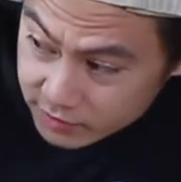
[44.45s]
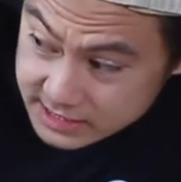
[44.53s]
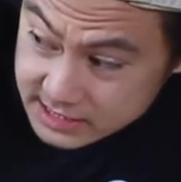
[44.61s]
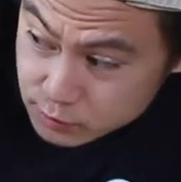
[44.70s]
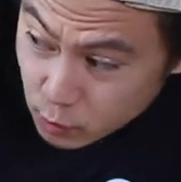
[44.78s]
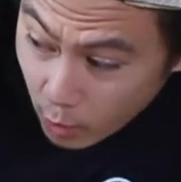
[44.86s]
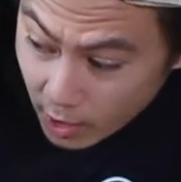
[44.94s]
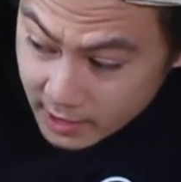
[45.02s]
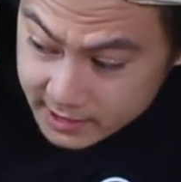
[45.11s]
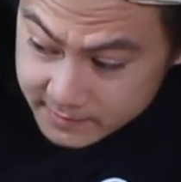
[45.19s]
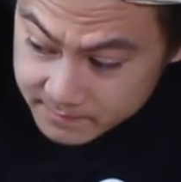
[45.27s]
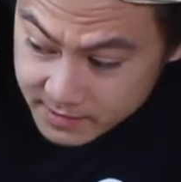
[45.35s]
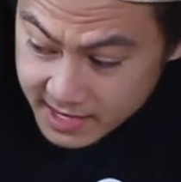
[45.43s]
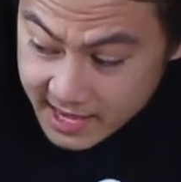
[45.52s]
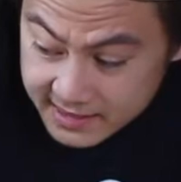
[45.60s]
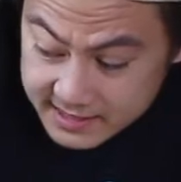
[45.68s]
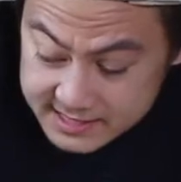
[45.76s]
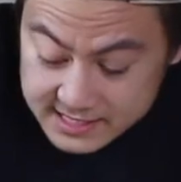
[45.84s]
This is 1
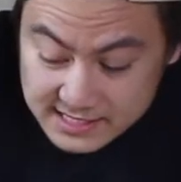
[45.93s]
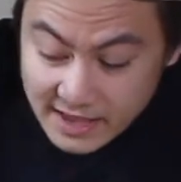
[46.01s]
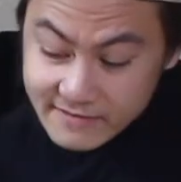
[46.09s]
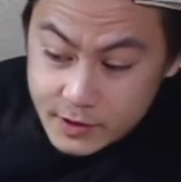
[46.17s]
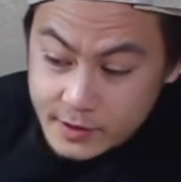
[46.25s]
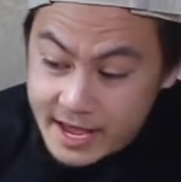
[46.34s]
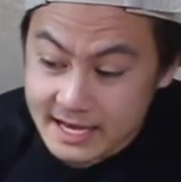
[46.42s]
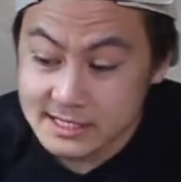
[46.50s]
and this is 7, okay?